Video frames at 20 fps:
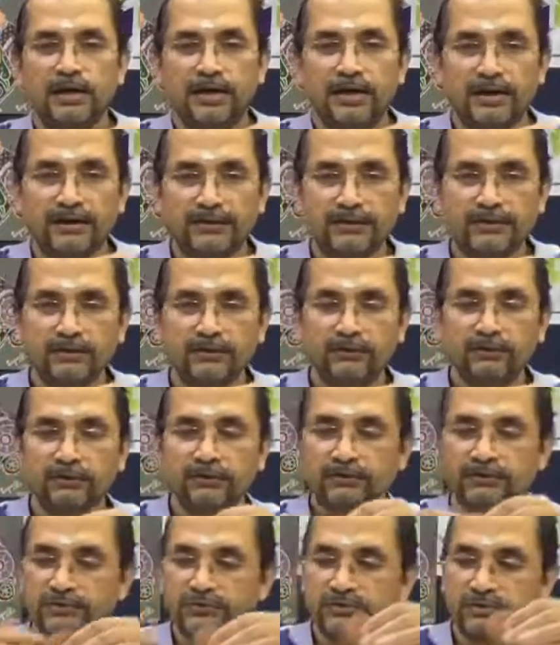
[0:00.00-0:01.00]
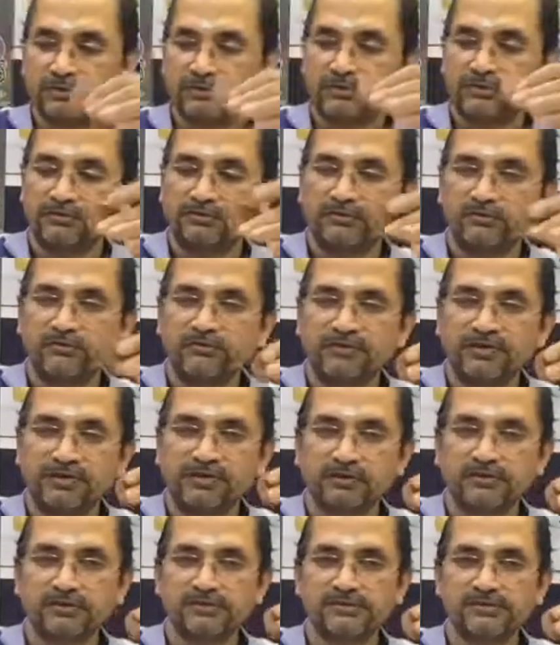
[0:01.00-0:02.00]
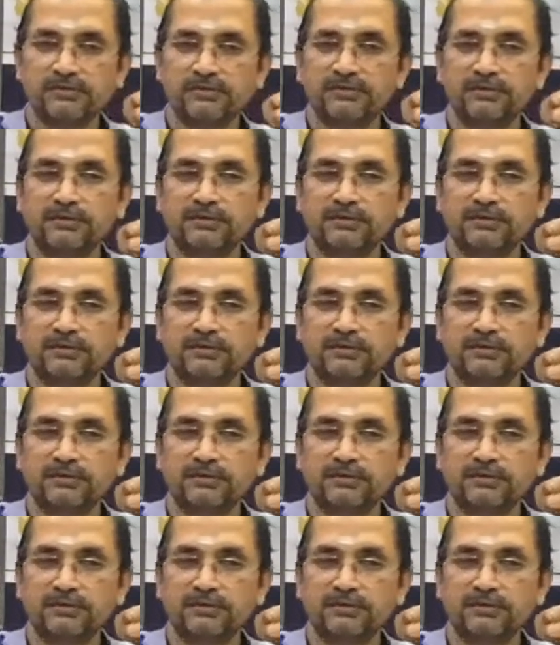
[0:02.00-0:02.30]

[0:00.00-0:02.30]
and then you're going to use your 4 fingers